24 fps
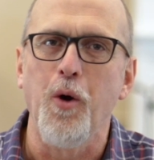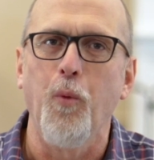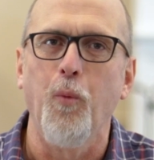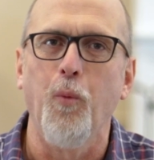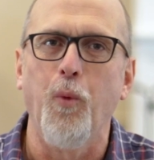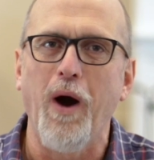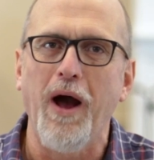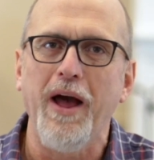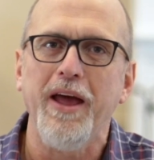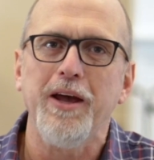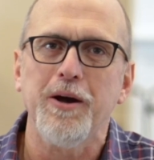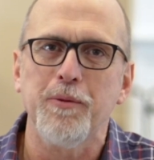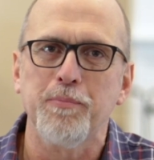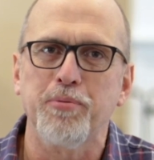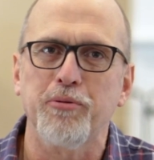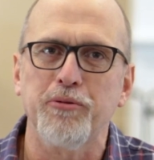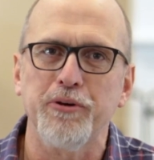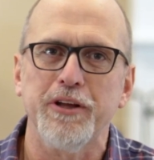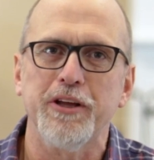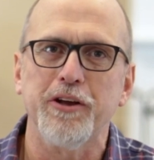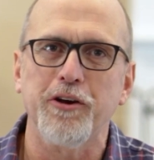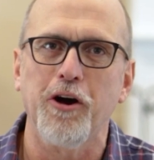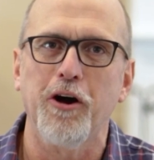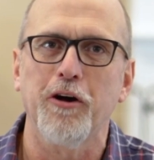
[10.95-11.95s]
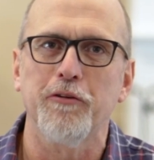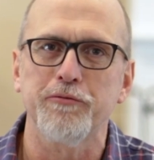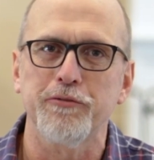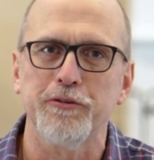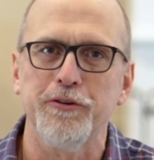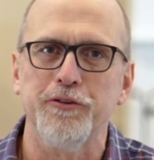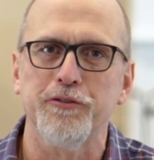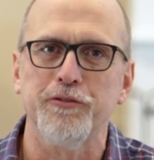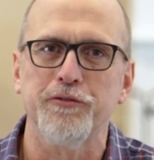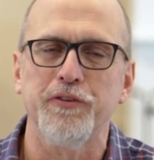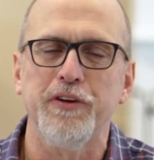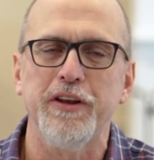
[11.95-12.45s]
Why a
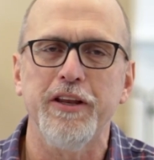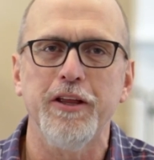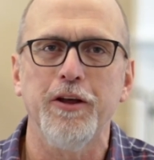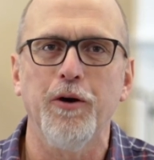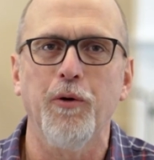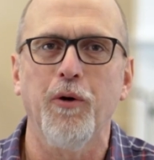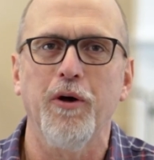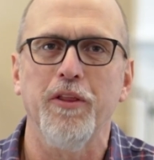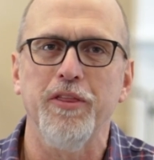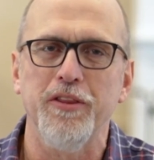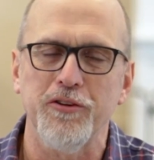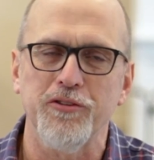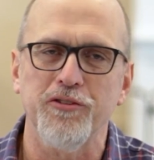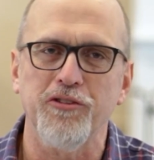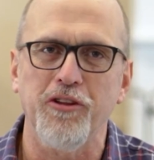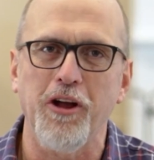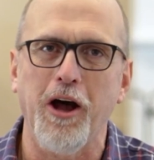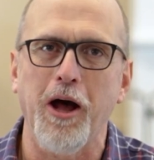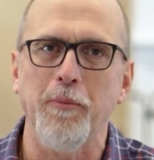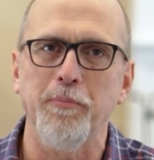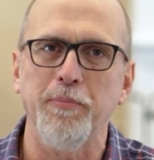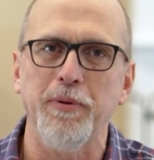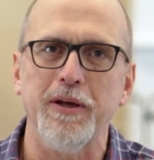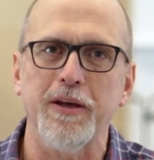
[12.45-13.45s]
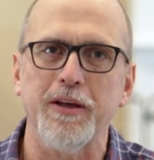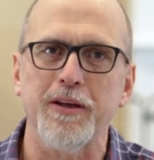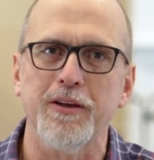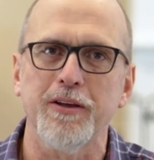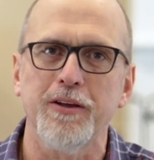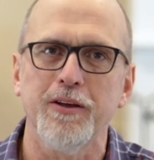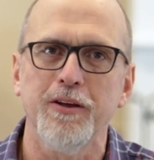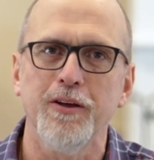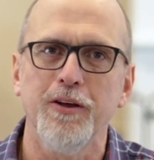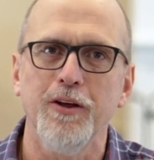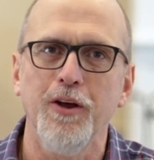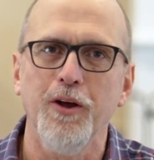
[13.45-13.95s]
pre-conference video on this topic?
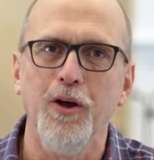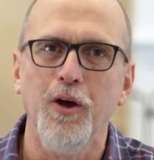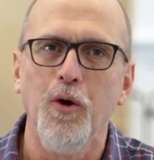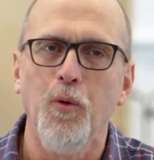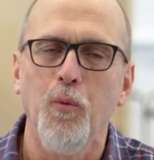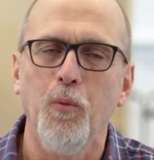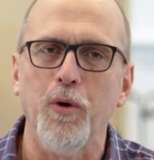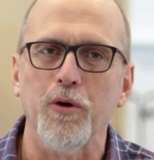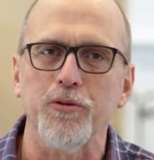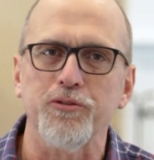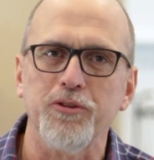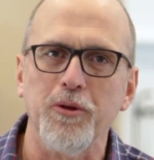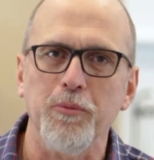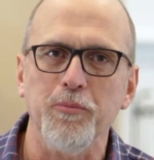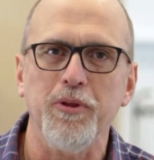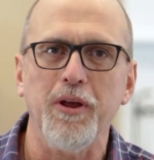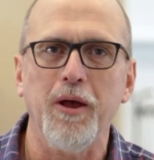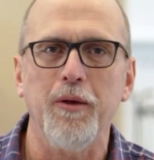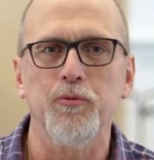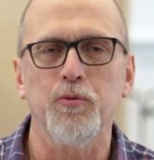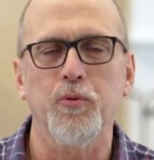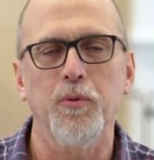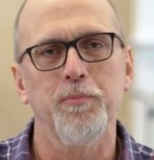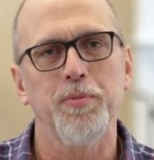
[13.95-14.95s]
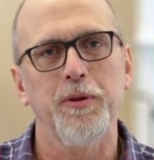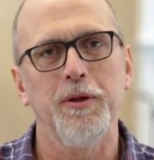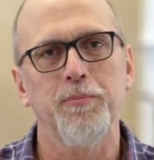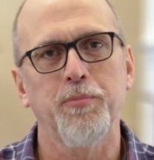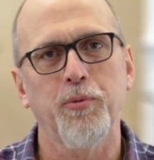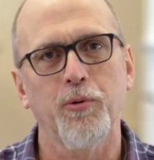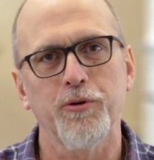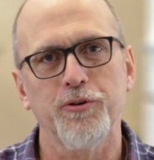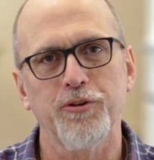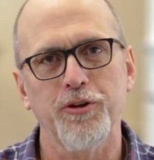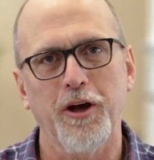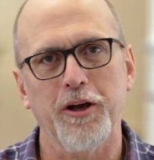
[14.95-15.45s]
Well, sometimes when
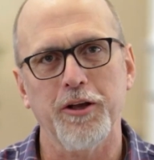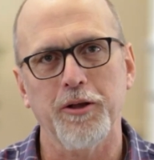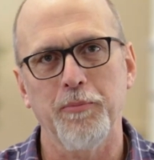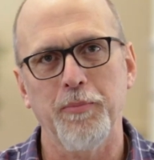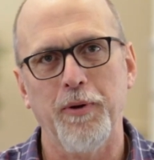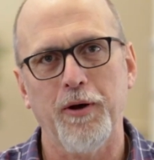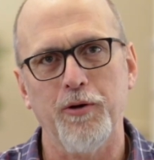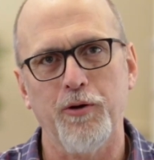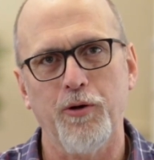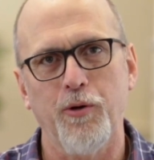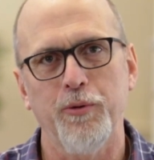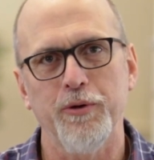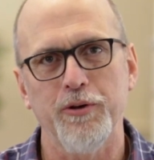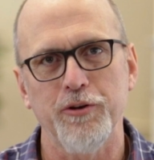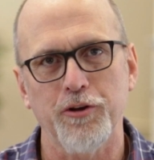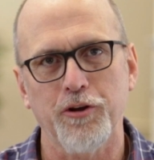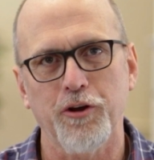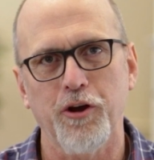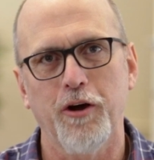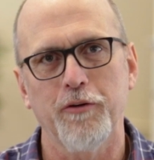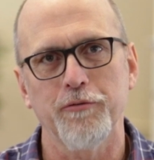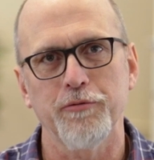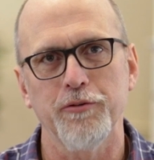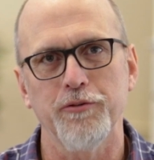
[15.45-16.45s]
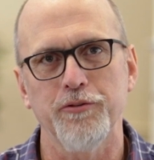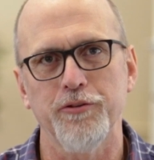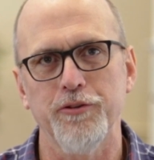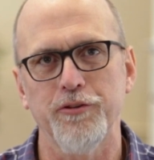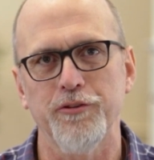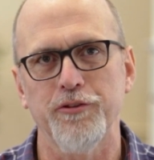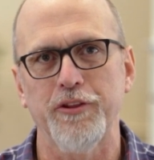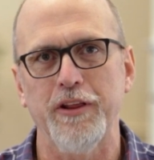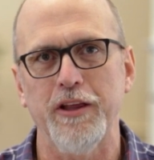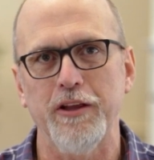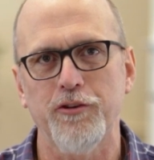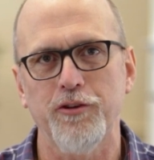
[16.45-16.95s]
people are talking about going to
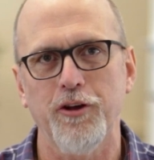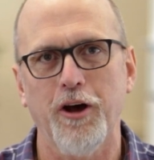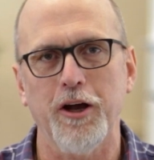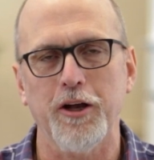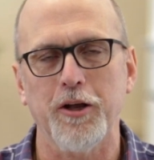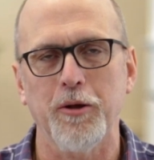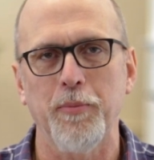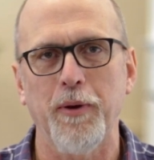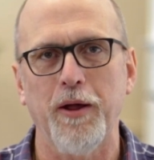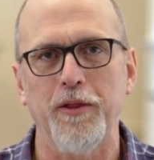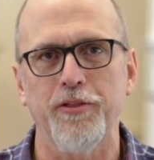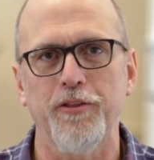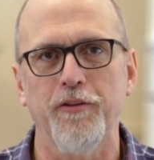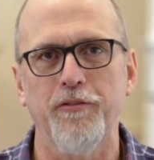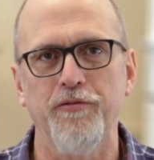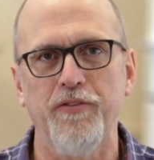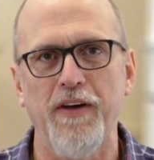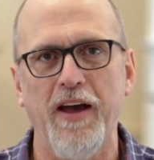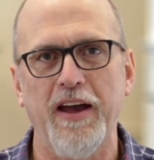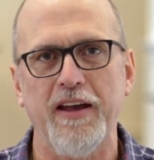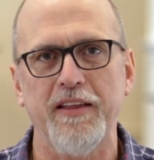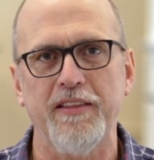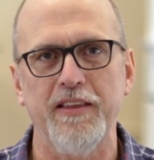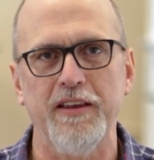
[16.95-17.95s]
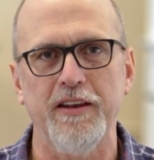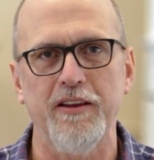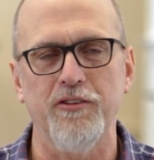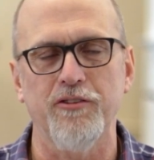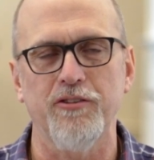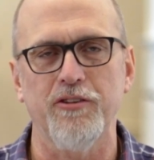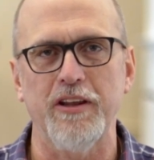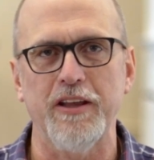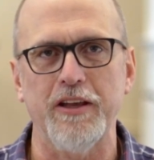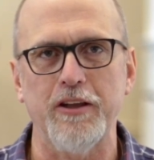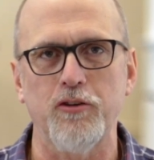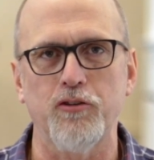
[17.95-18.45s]
conferences, they talk about the fact that
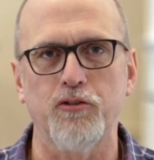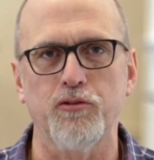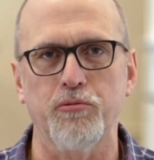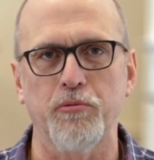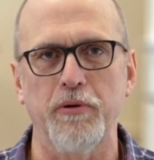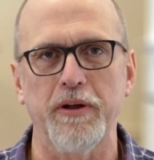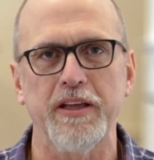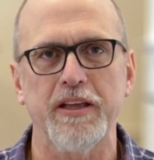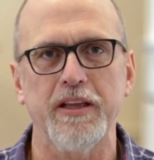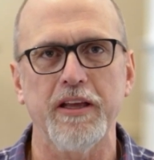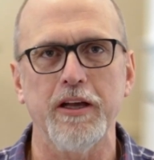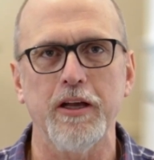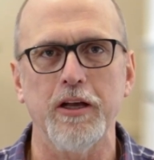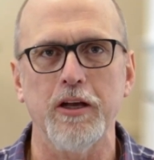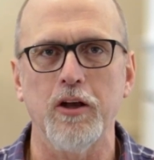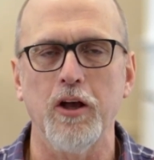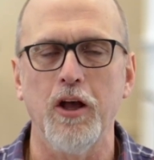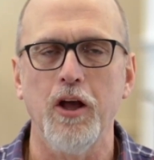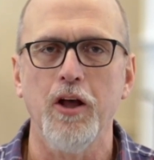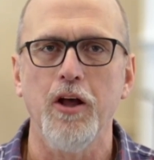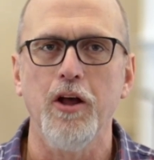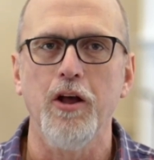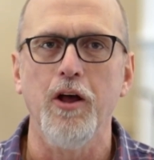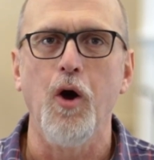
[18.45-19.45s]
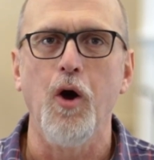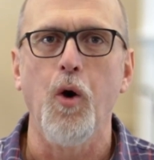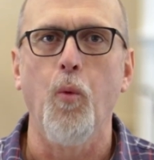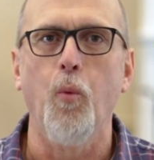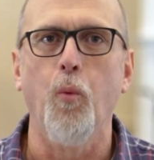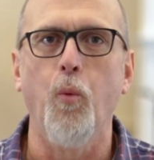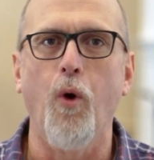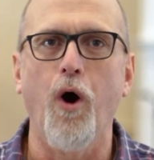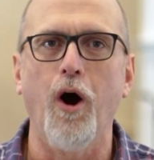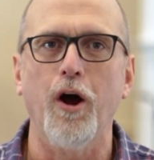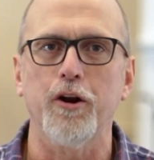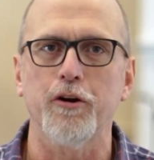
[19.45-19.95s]
it's like drinking
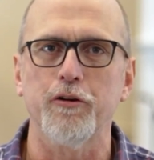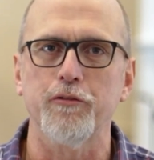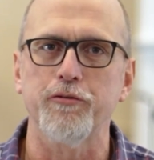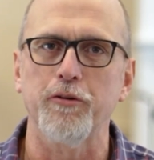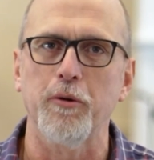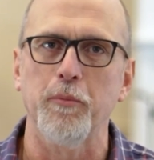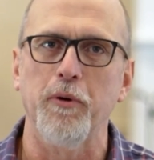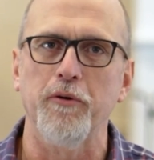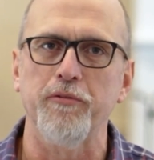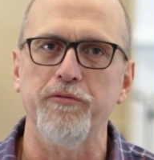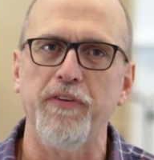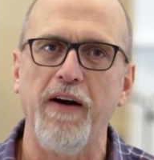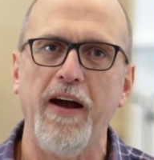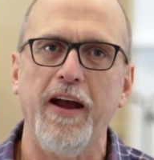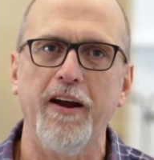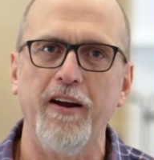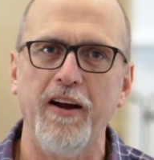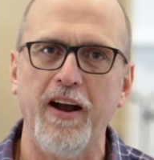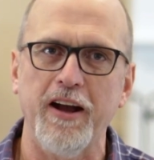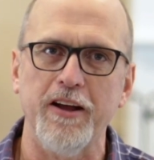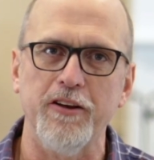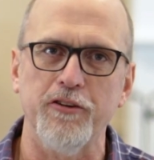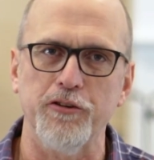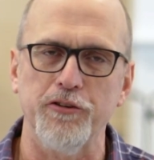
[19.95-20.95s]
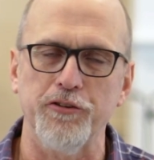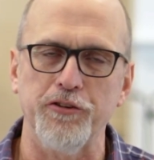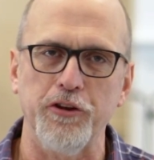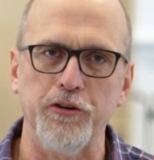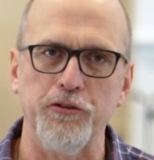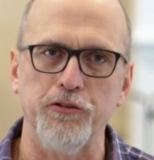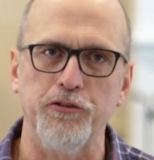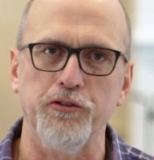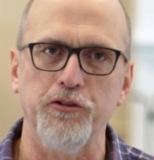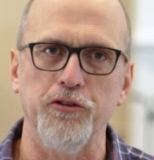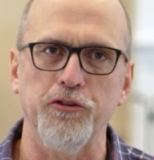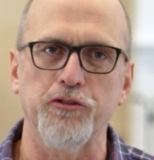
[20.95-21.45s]
water from a fire hydrant.
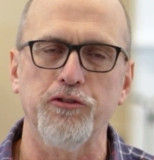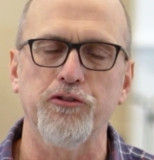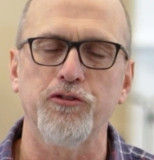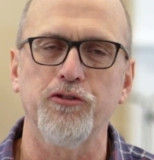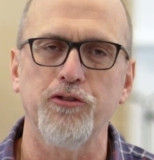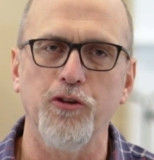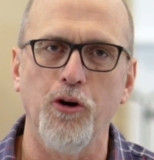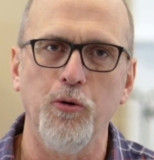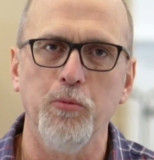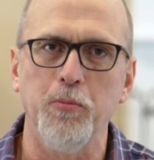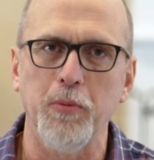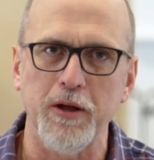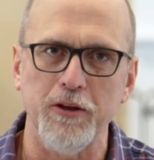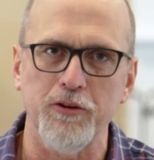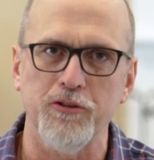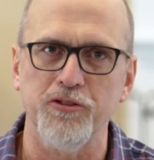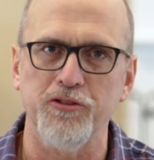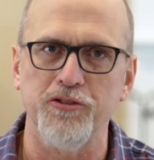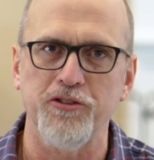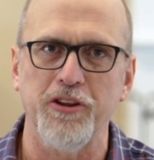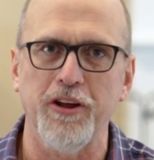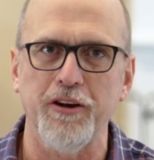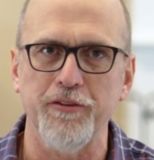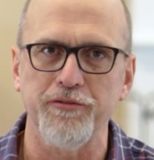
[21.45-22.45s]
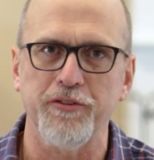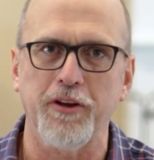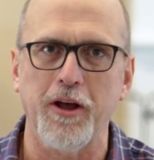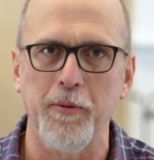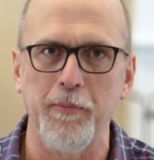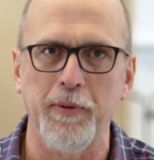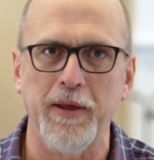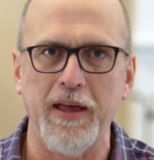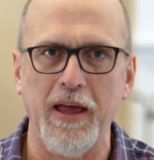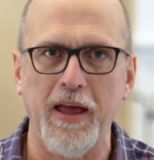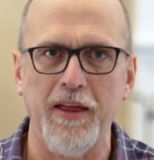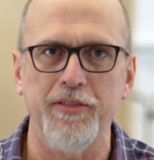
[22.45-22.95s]
There's just so much stuff
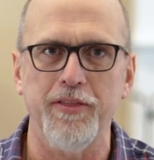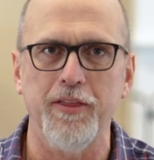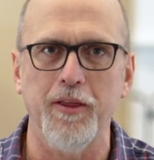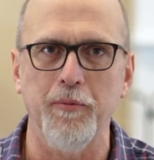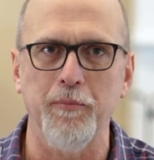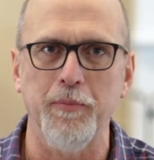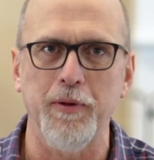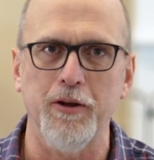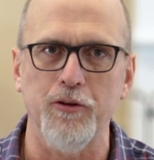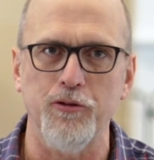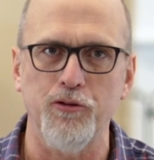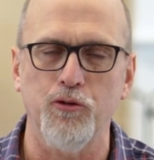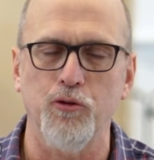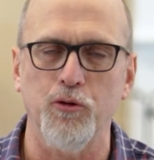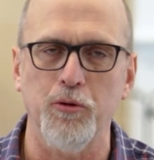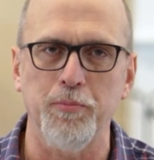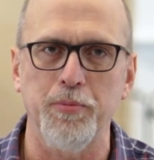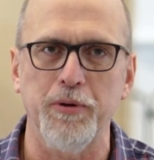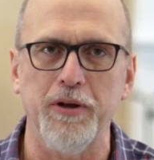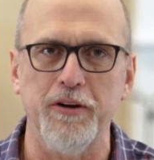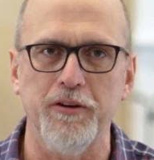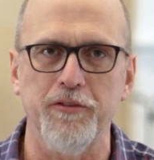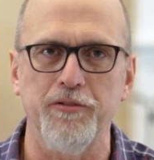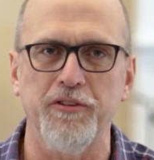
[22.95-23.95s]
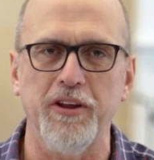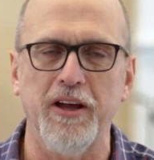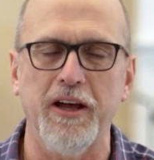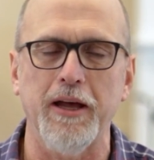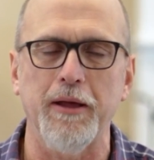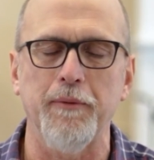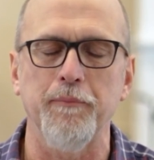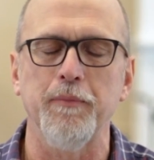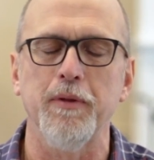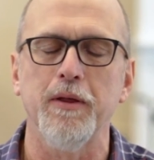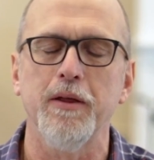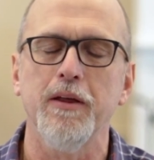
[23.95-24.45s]
coming at them at a short period of
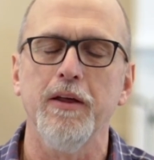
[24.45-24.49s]
time.